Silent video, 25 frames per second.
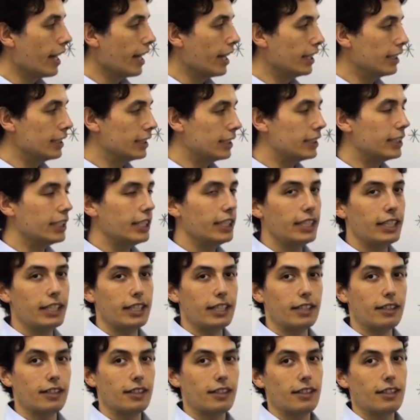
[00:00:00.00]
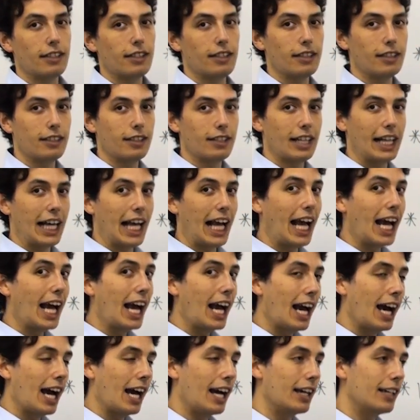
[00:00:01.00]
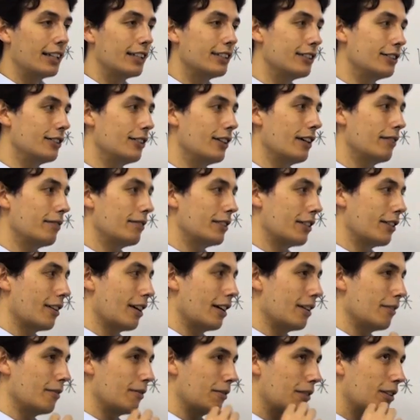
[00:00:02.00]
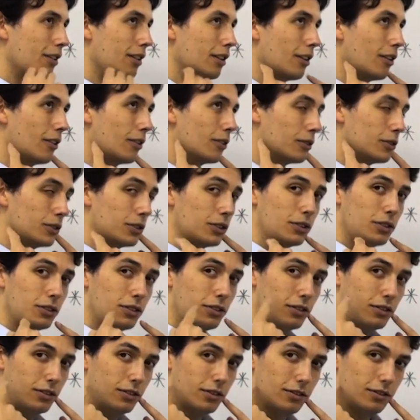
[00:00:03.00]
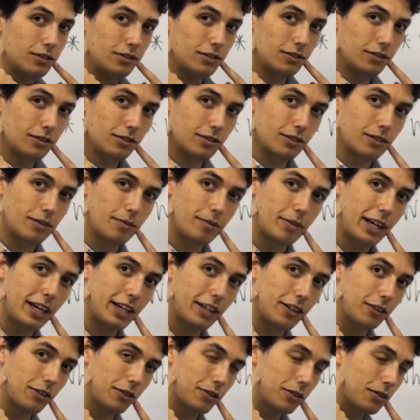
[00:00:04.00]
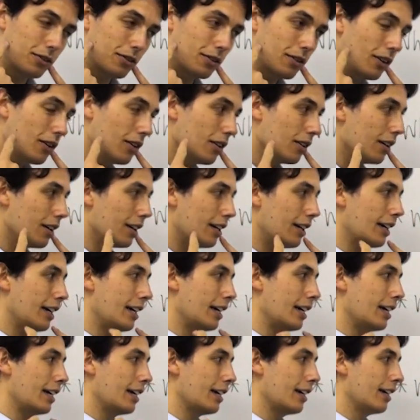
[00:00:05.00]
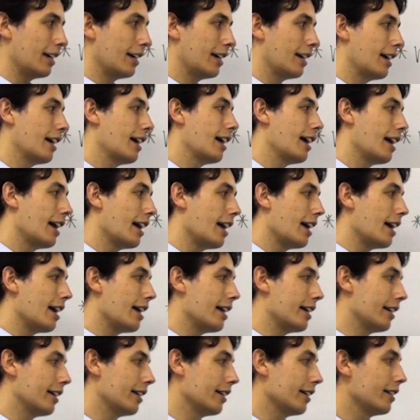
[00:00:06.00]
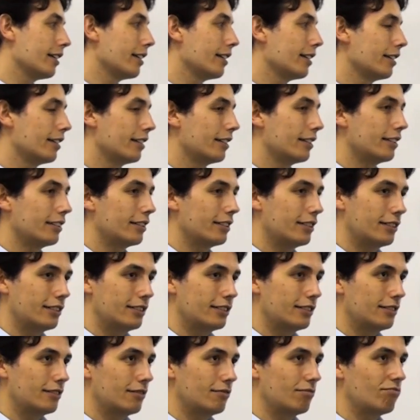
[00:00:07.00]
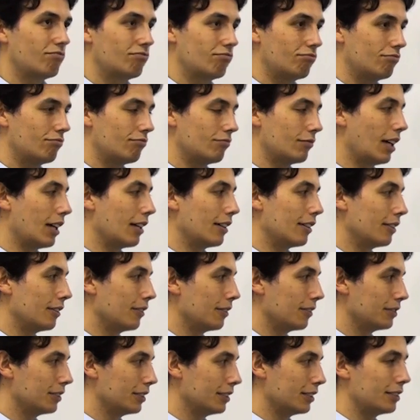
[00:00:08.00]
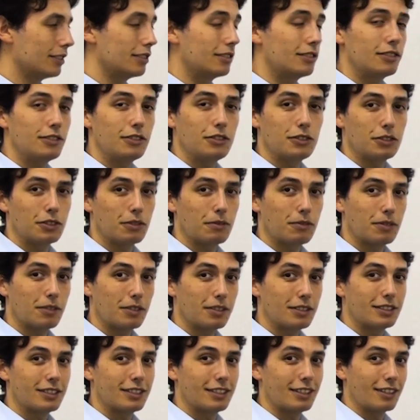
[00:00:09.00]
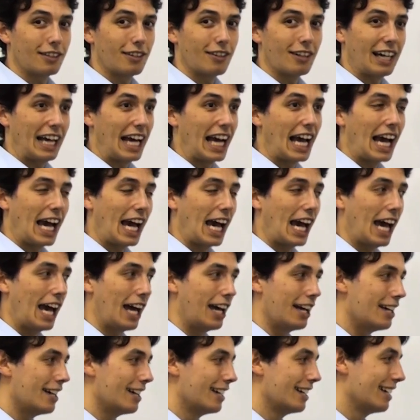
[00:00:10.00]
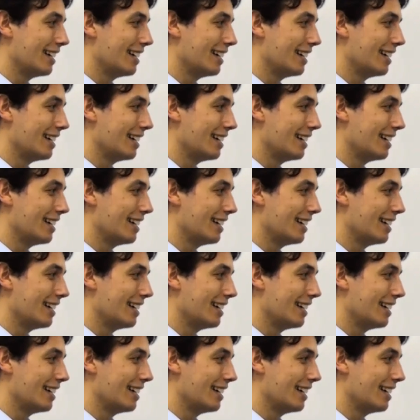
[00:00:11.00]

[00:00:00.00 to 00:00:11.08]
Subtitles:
NG, you have to kind of close the back of your throat and, I don't know, just use your voice to go